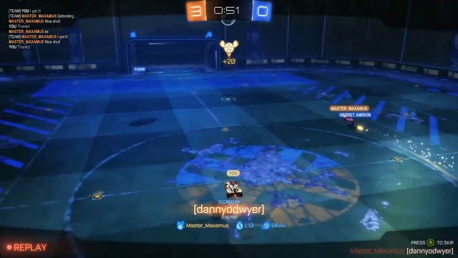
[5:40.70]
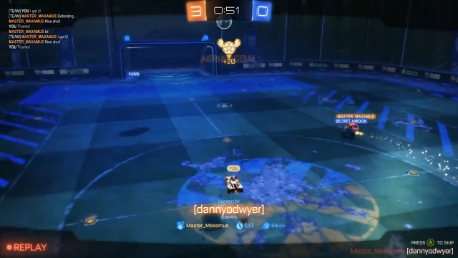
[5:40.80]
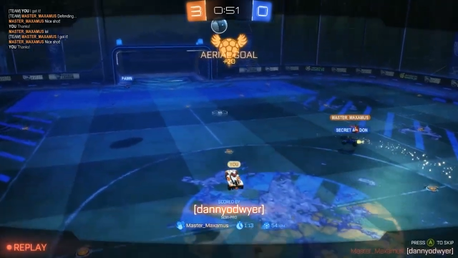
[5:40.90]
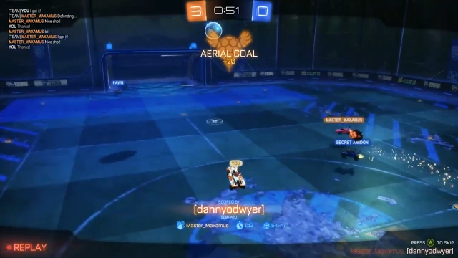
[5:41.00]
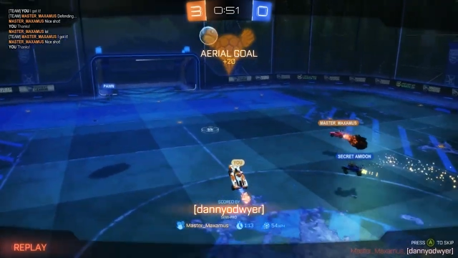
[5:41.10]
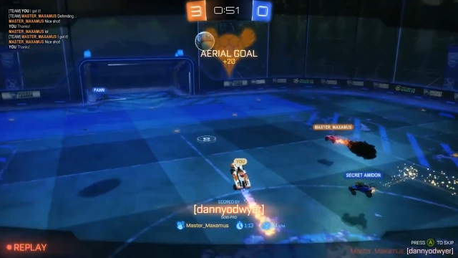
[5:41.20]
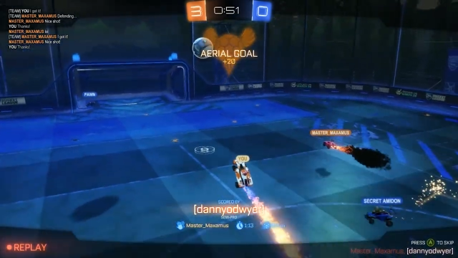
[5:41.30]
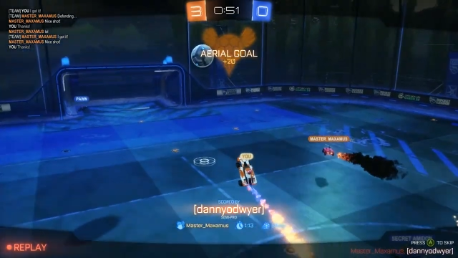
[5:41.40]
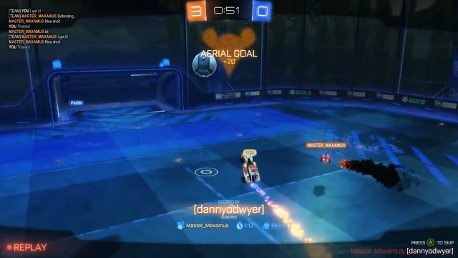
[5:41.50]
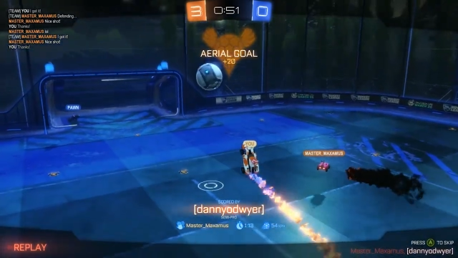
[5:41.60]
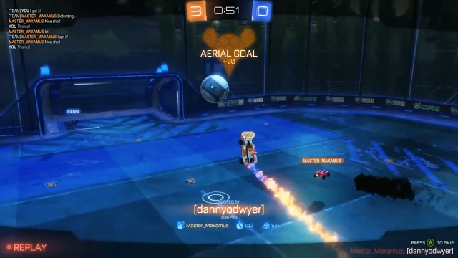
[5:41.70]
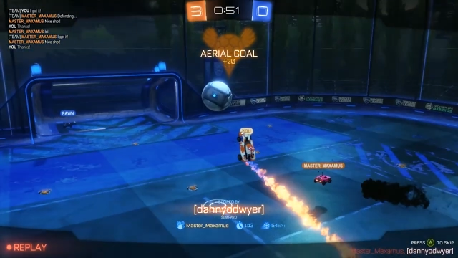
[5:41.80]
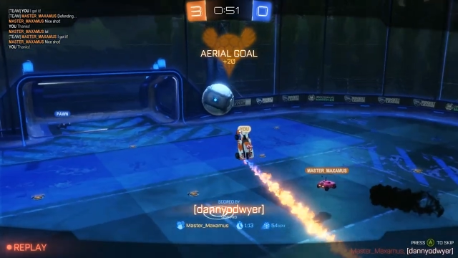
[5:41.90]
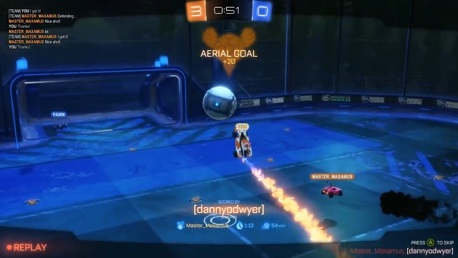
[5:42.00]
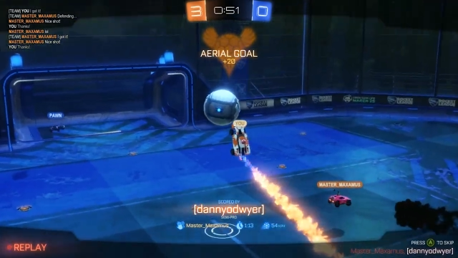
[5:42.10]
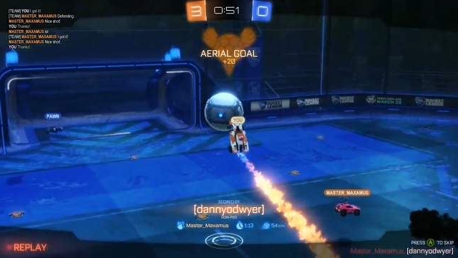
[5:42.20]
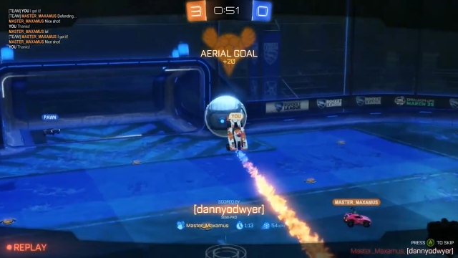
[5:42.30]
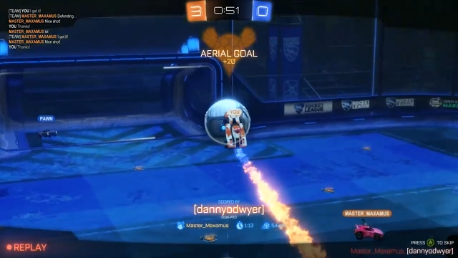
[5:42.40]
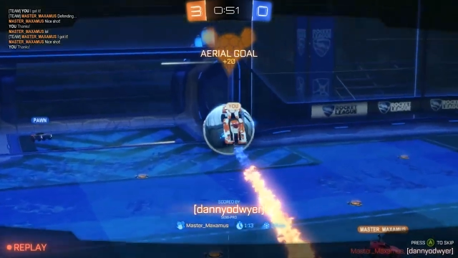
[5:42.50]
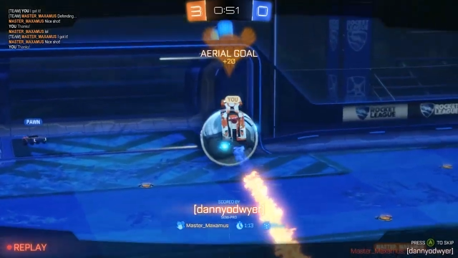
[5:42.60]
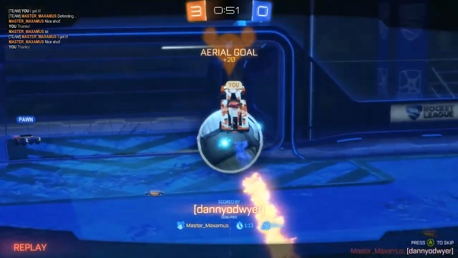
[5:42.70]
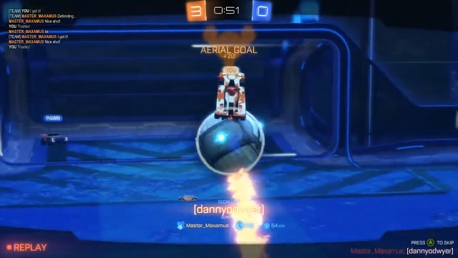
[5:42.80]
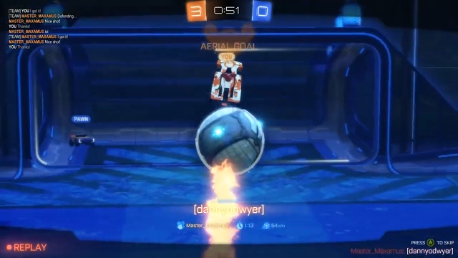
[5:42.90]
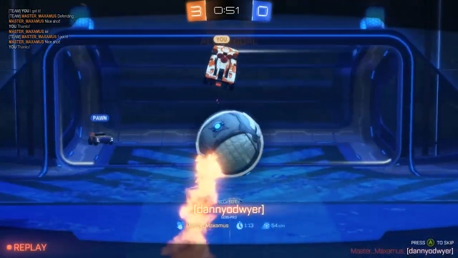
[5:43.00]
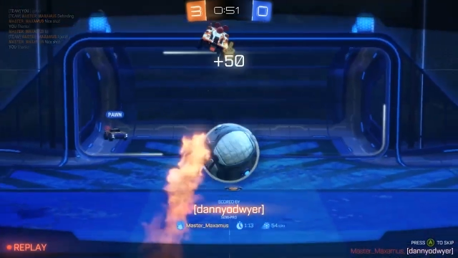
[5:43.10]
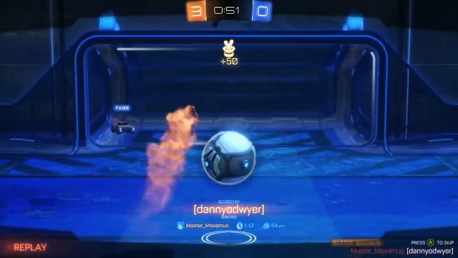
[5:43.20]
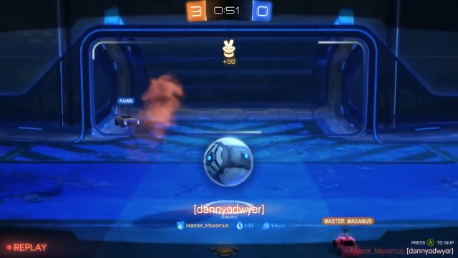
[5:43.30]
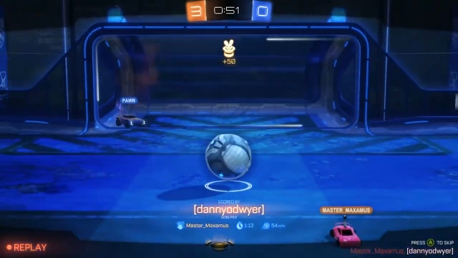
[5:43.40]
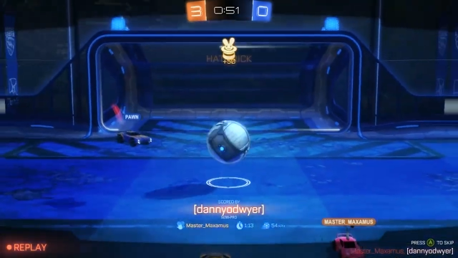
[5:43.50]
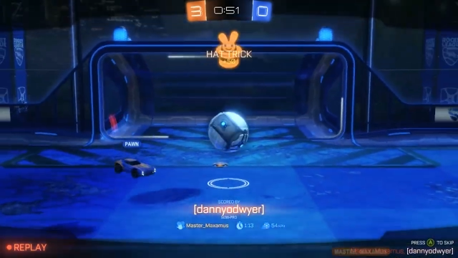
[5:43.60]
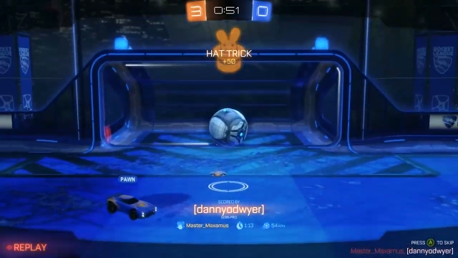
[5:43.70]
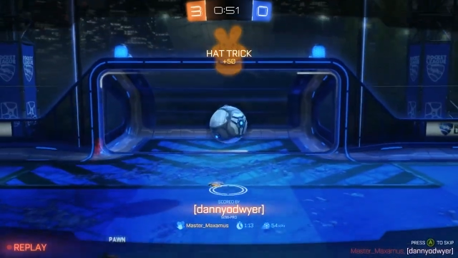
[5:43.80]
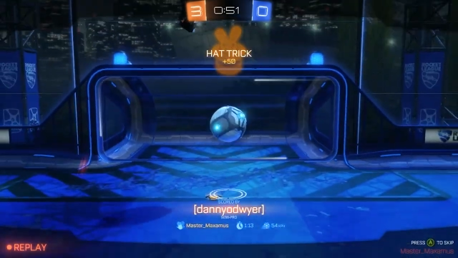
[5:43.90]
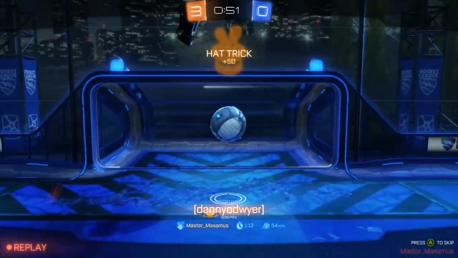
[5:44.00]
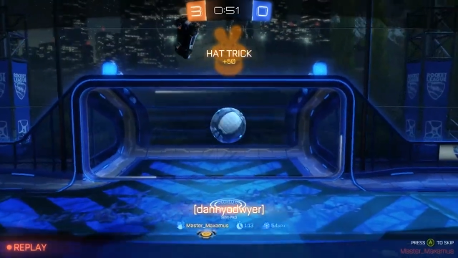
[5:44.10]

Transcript: Nobody's mouth can be seen.